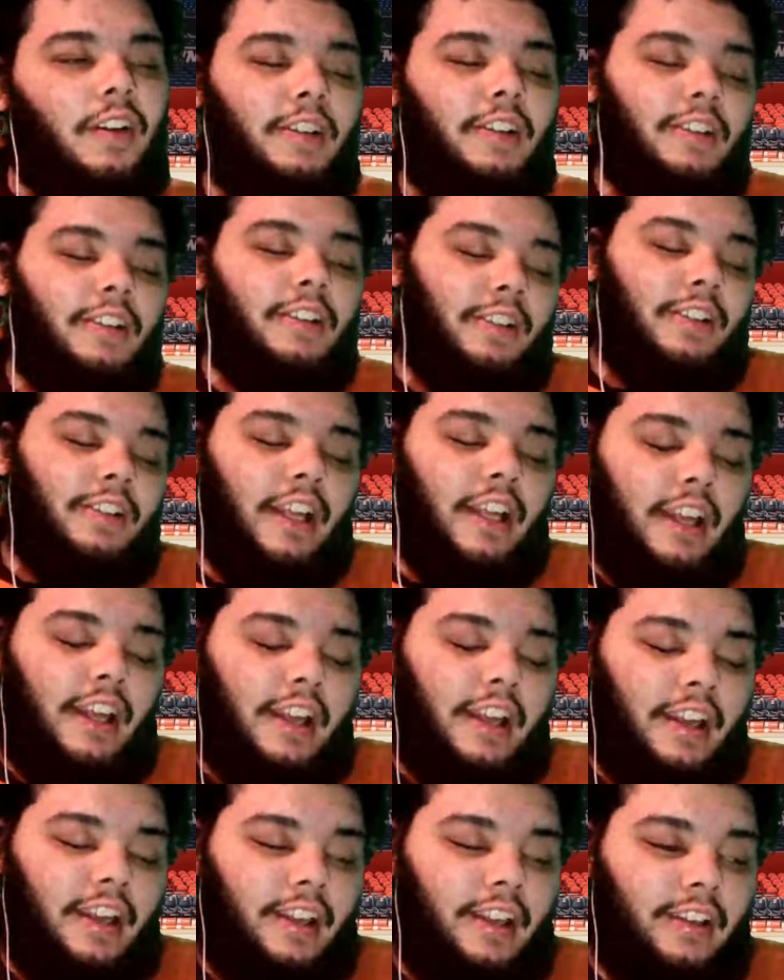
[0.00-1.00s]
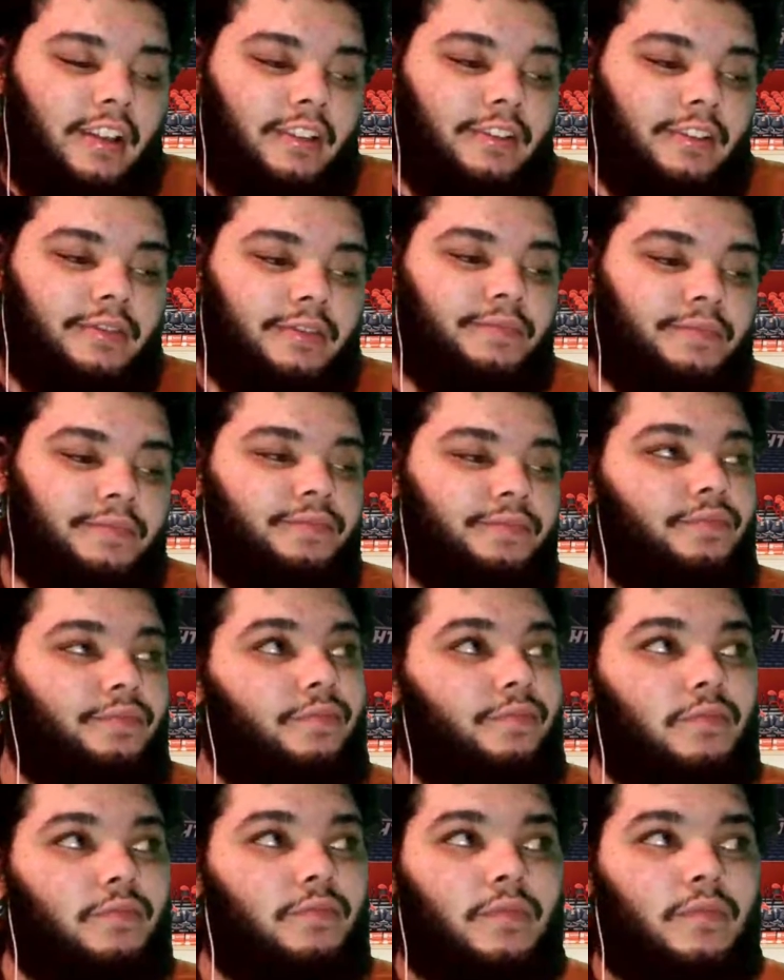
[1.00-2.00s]
And
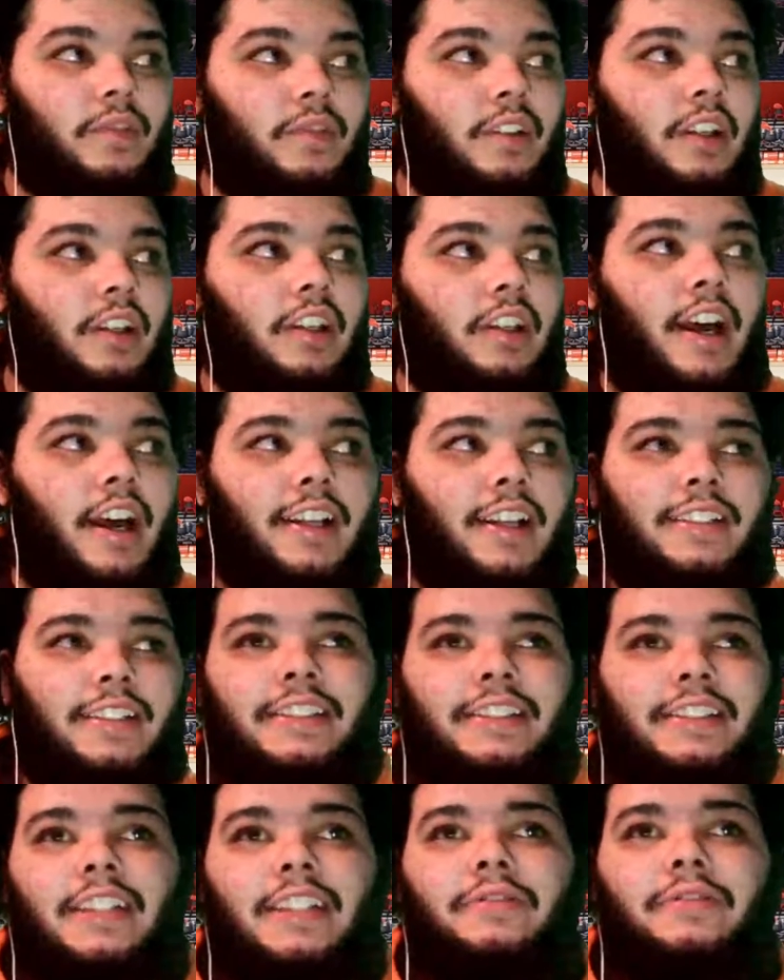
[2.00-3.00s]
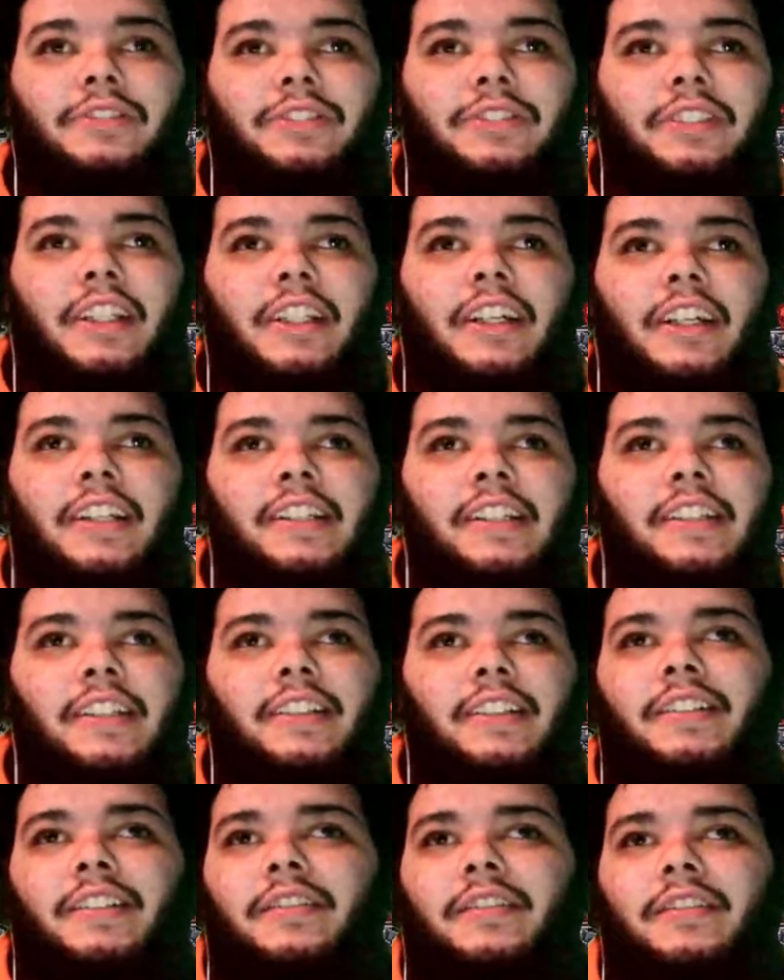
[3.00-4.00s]
I just thought it was like,
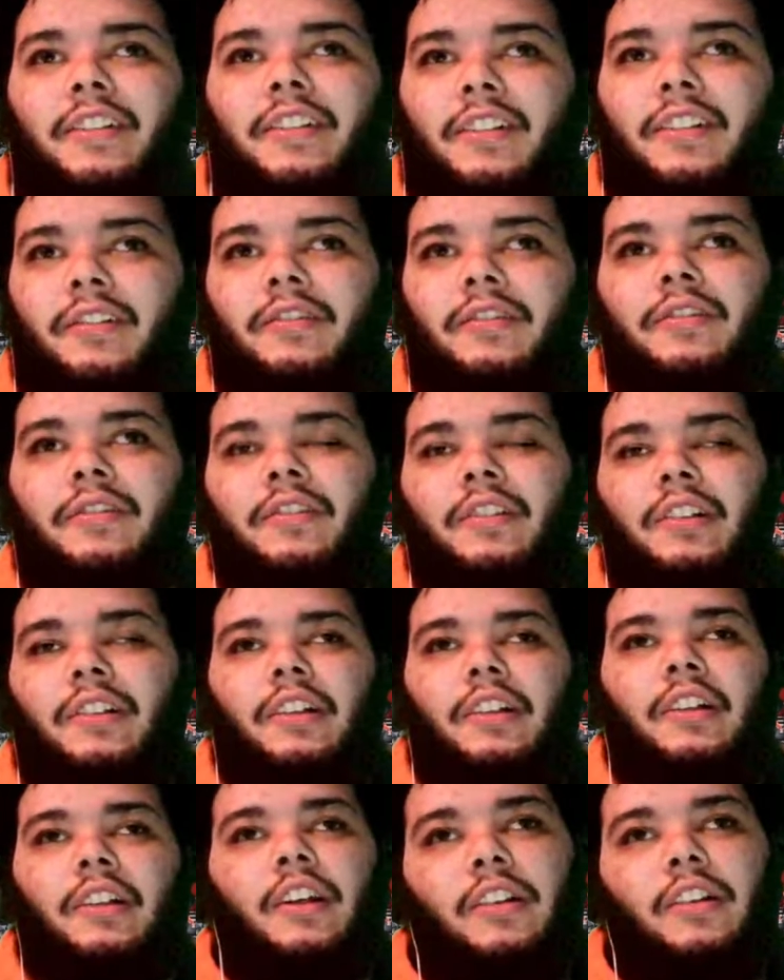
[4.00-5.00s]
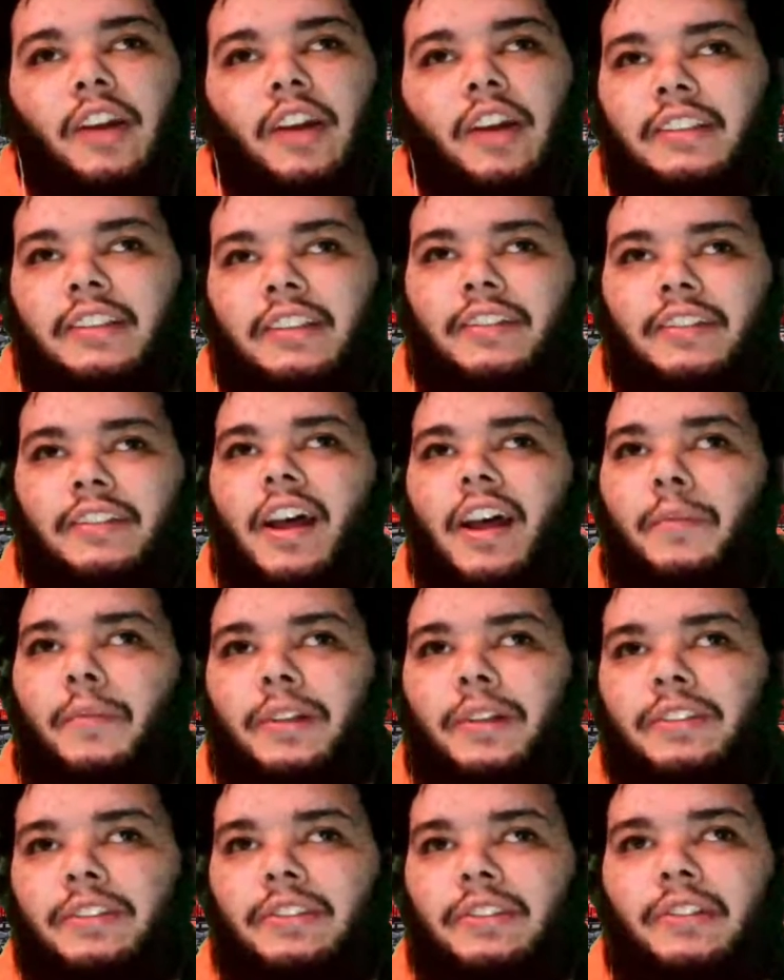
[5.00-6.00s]
I thought it was high because,
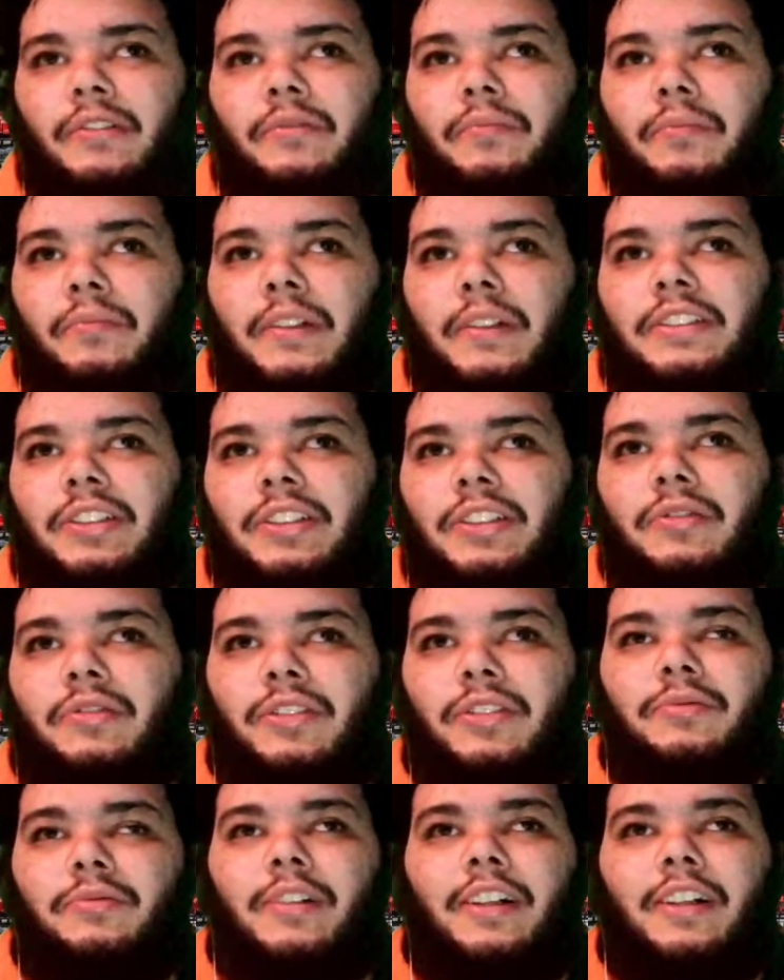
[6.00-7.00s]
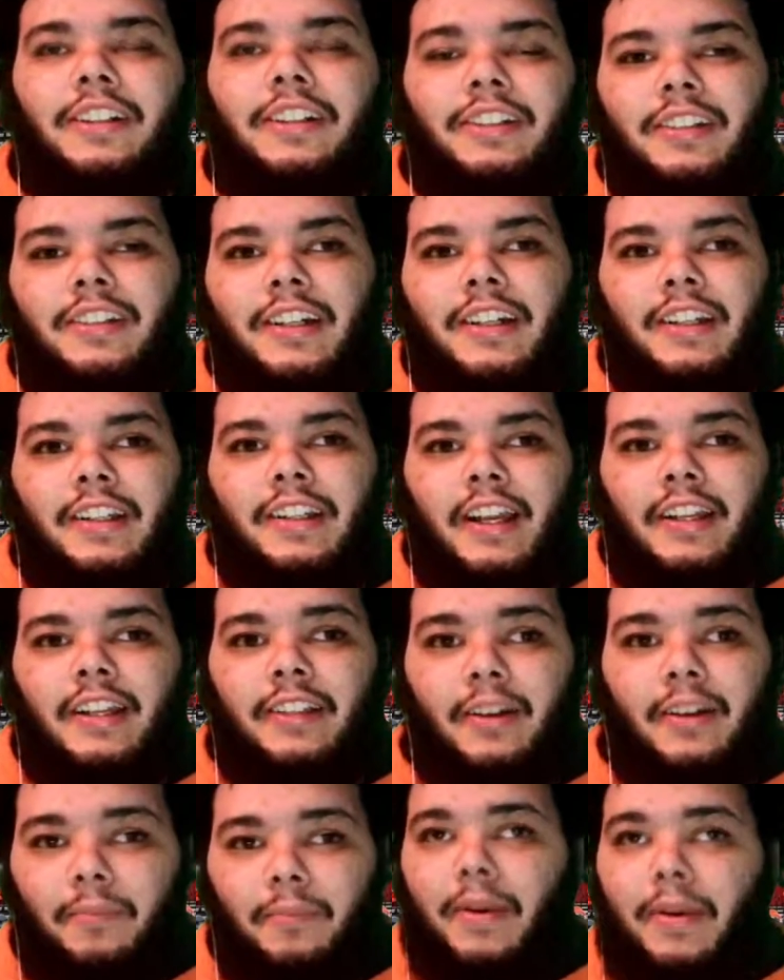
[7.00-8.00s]
Minnesota, to where they're not like the
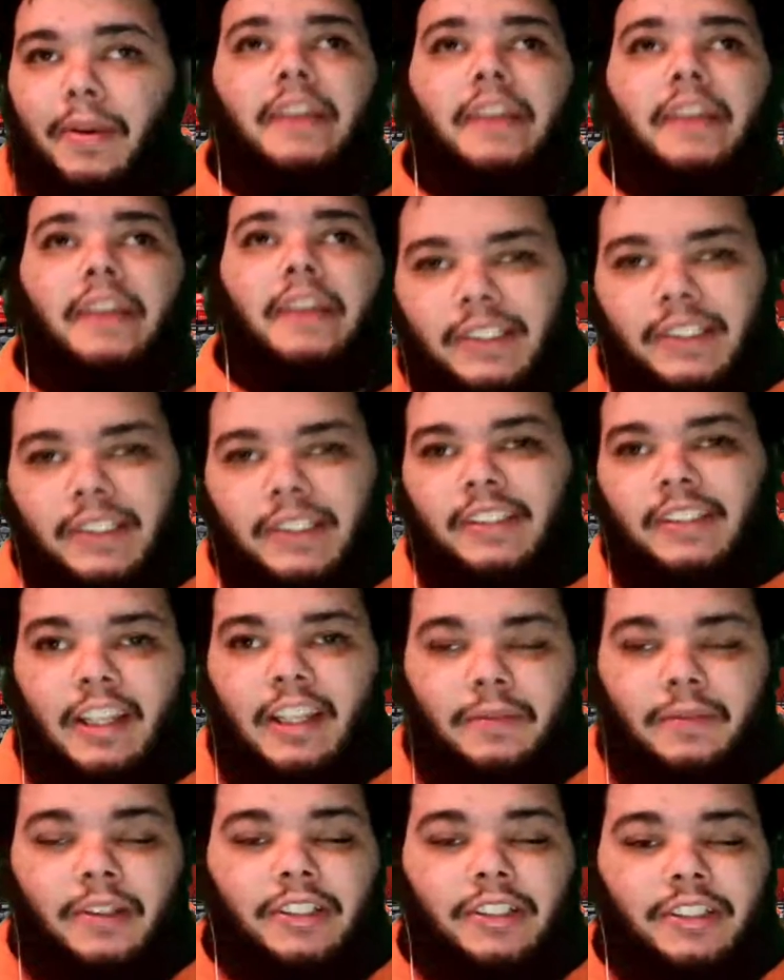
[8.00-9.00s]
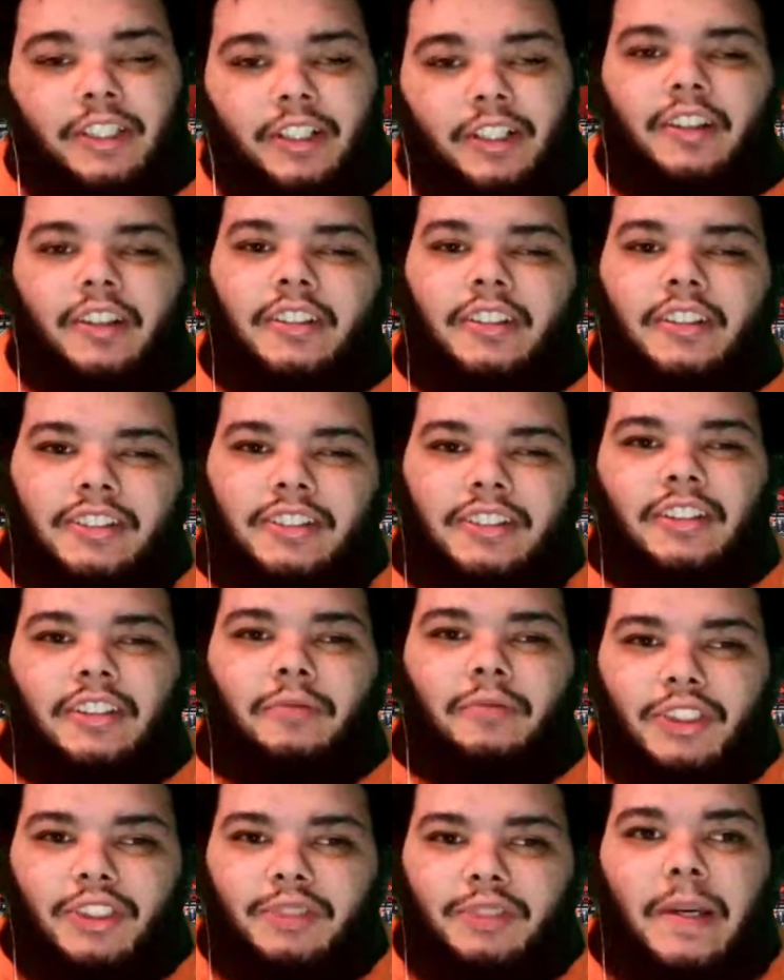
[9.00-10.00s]
best Big Ten team this year, they're still a
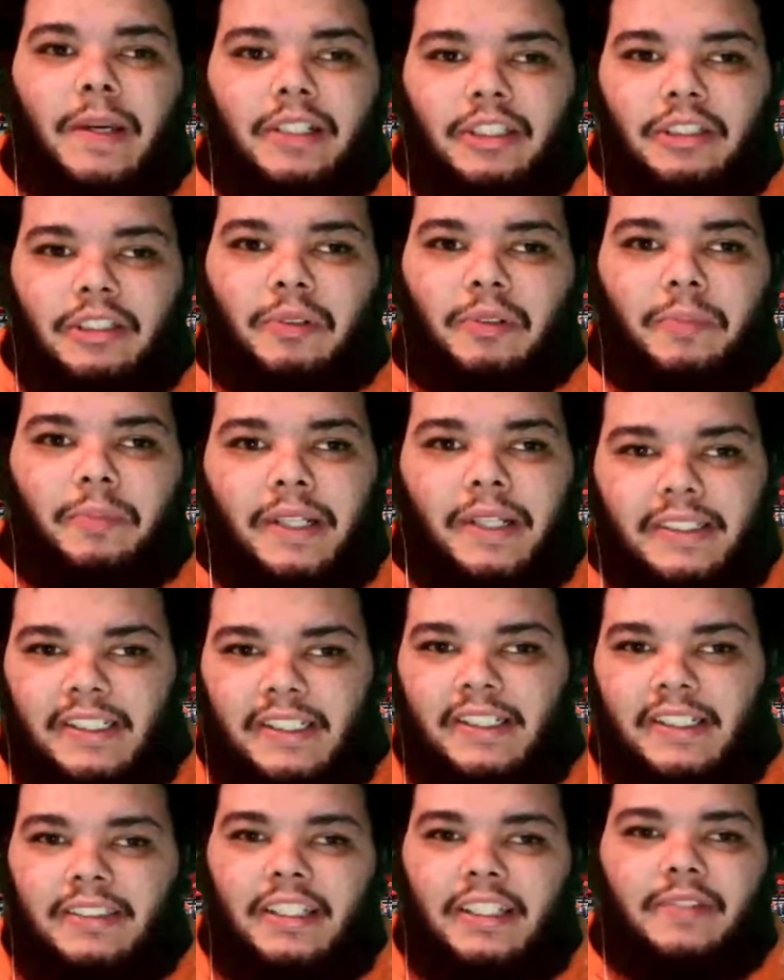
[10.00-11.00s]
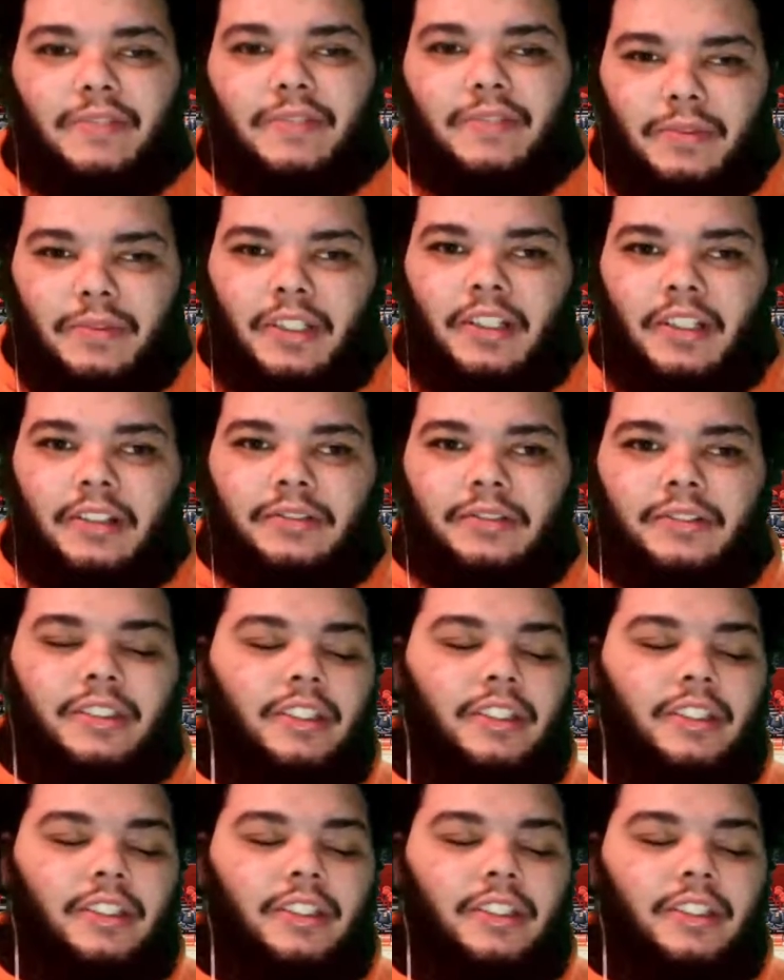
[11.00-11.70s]
respectable Big Ten team sometimes.